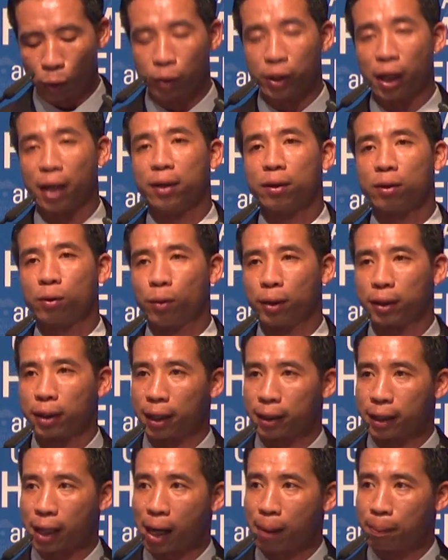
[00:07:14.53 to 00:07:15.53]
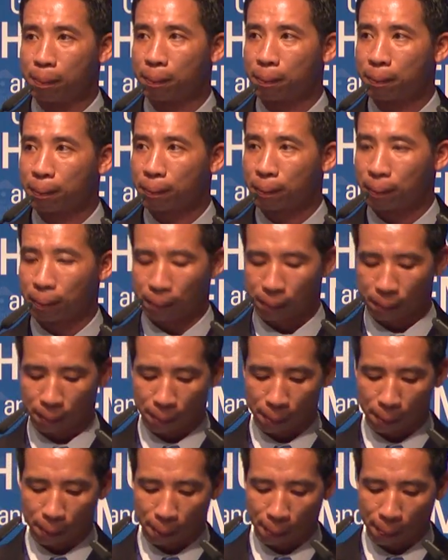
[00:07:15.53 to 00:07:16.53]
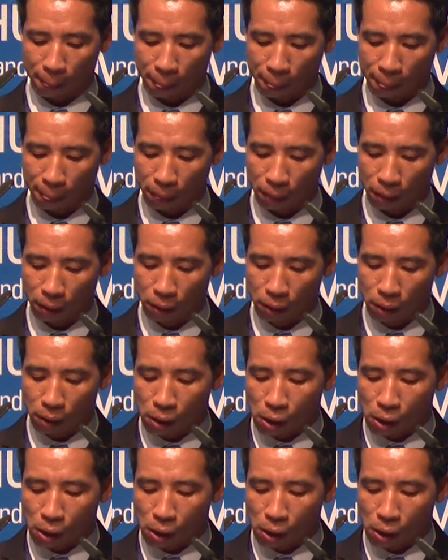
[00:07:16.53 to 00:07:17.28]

I had written a letter to the Vin Diocese bishop